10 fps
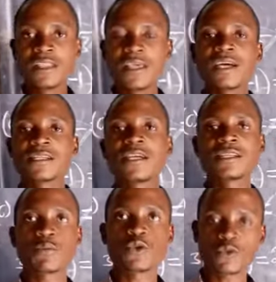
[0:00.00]
the answer
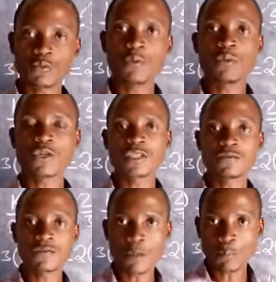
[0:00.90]
is supposed to be
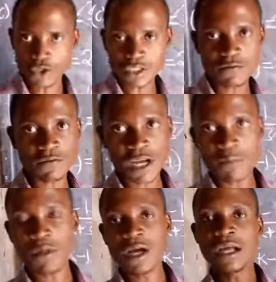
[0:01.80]
positive. A positive
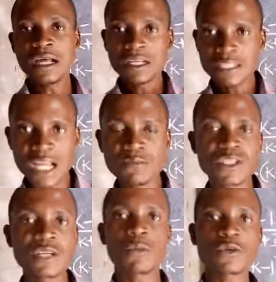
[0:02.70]
number
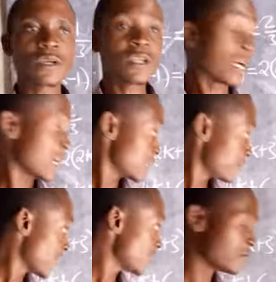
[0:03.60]
times a
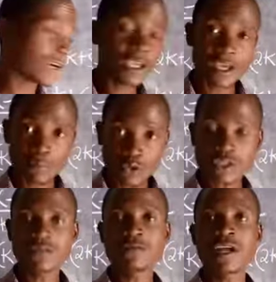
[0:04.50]
divided by a
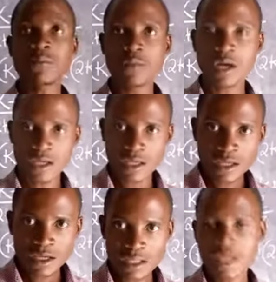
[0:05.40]
positive number,
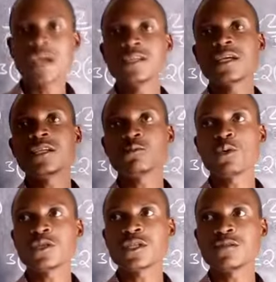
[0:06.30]
the answer is
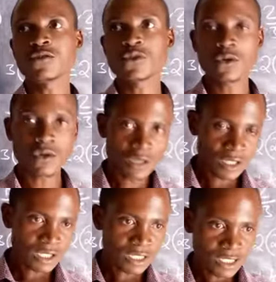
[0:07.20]
positive. So
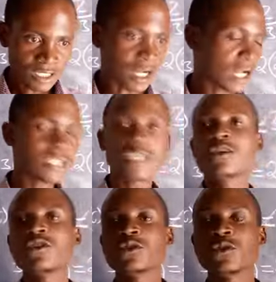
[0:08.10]

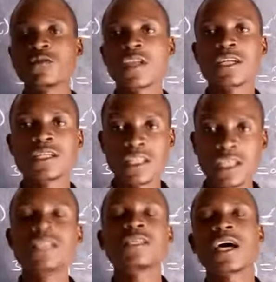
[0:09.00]
take note of that.
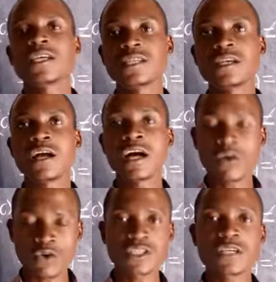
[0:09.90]
These are
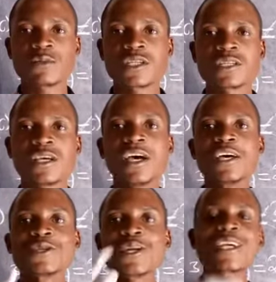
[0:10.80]
concepts.
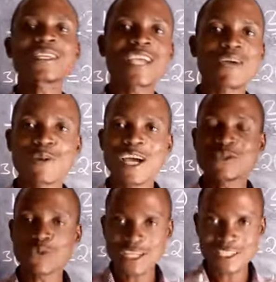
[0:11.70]
So next time,
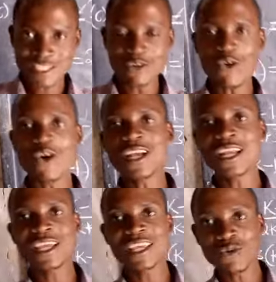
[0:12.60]
guys, we are still on
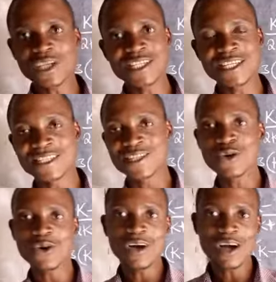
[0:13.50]
the equations.
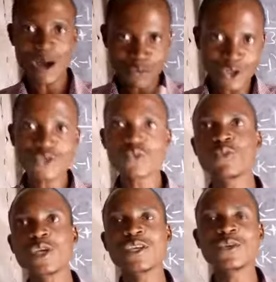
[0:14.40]
So I'm going to
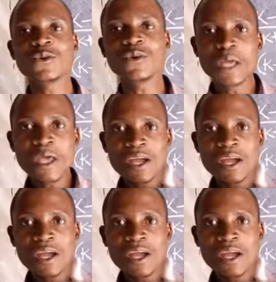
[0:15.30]
bring you